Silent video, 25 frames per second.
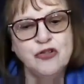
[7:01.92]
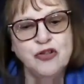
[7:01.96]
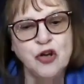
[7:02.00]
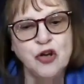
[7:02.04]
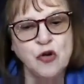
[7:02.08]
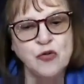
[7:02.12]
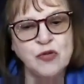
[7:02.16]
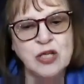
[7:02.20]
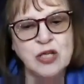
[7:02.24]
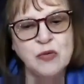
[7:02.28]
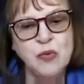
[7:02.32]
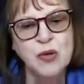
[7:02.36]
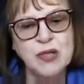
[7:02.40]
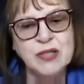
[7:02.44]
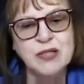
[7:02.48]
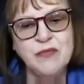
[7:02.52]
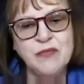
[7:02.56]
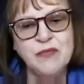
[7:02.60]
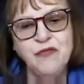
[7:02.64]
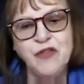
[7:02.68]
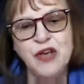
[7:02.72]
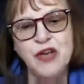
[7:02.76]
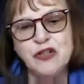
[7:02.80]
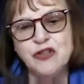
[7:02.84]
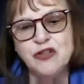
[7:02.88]
Josie was
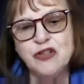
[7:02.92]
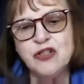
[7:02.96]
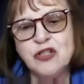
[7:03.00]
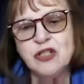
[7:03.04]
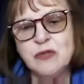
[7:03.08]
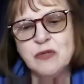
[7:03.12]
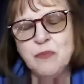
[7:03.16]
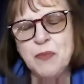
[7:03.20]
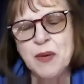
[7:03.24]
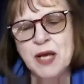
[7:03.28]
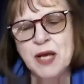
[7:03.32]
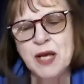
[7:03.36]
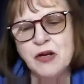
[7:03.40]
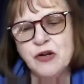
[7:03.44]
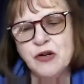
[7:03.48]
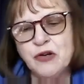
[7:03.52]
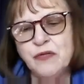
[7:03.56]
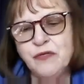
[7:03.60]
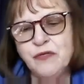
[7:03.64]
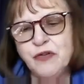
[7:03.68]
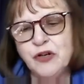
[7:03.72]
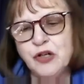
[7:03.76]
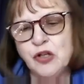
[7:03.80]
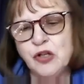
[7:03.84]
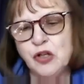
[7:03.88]
a featured
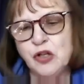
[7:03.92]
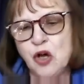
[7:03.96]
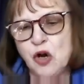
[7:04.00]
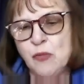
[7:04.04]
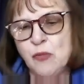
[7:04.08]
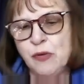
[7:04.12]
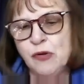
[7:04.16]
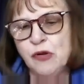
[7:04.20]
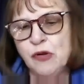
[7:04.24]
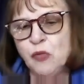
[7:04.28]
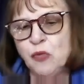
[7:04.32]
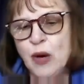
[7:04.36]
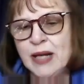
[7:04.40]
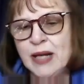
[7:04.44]
speaker for Global